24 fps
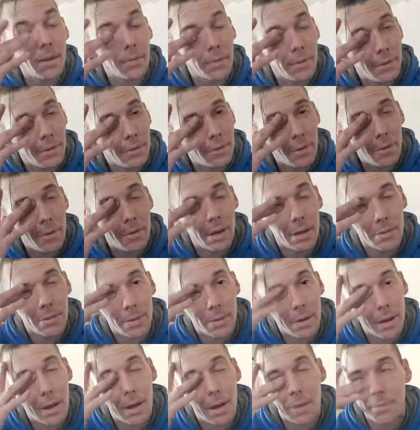really show you guys
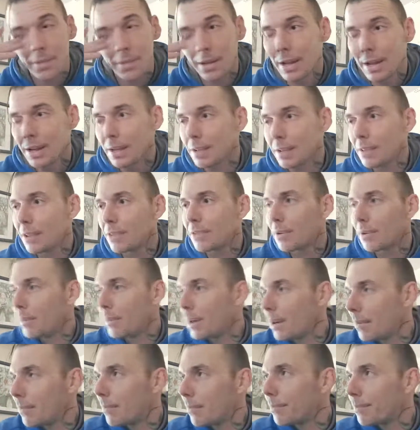right now. I mean, like, unless I made
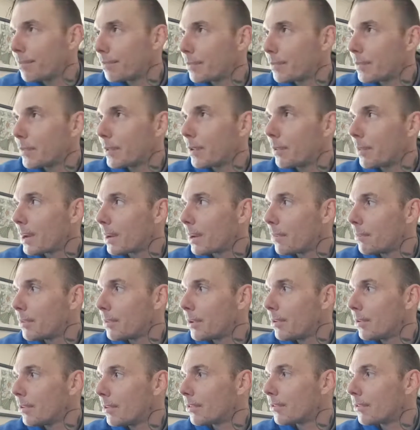it to my
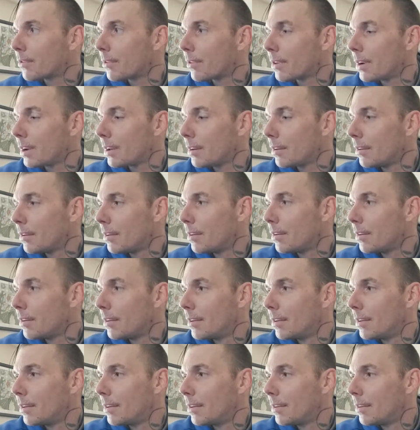computer screen.
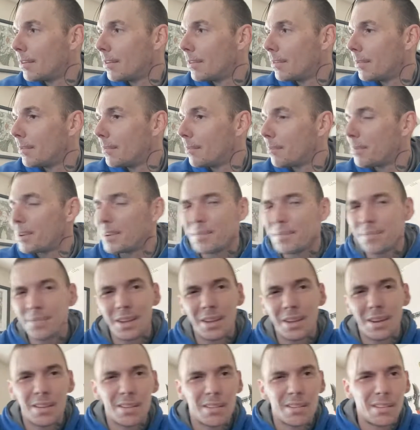But
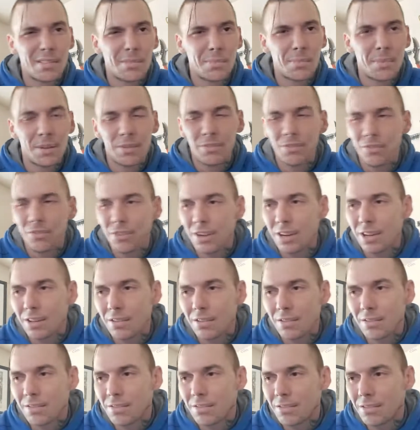this would be shitty.
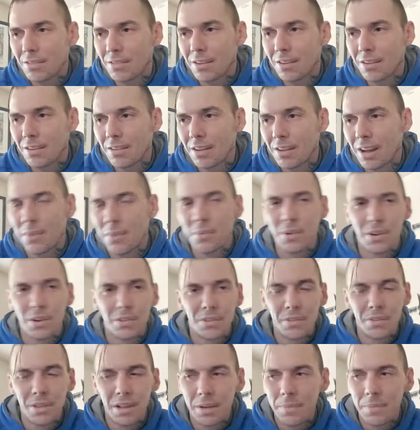I don't want to
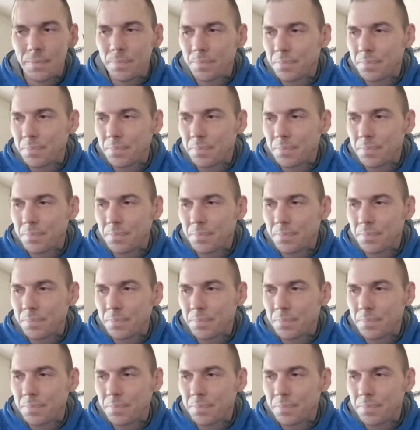do that.